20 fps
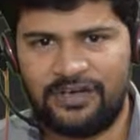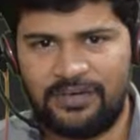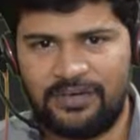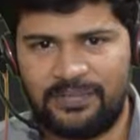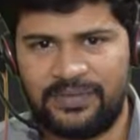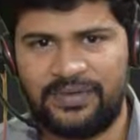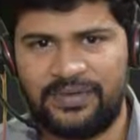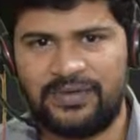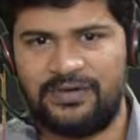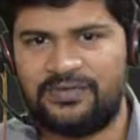
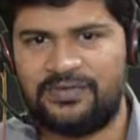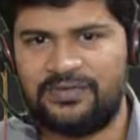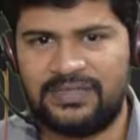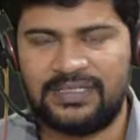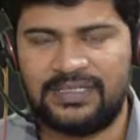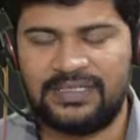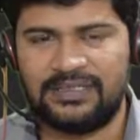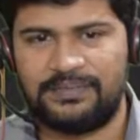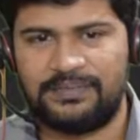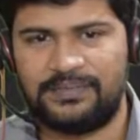copy of
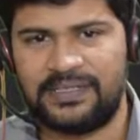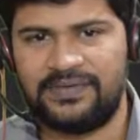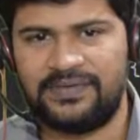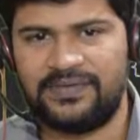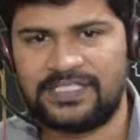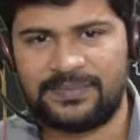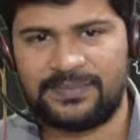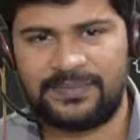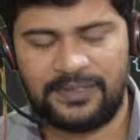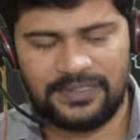the
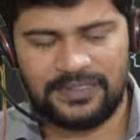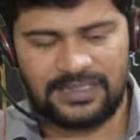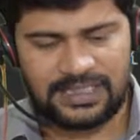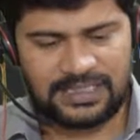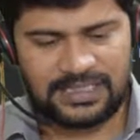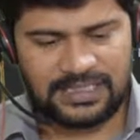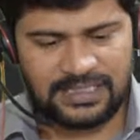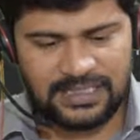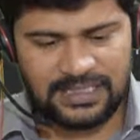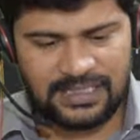previous
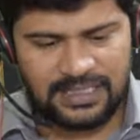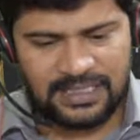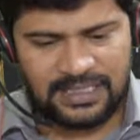project,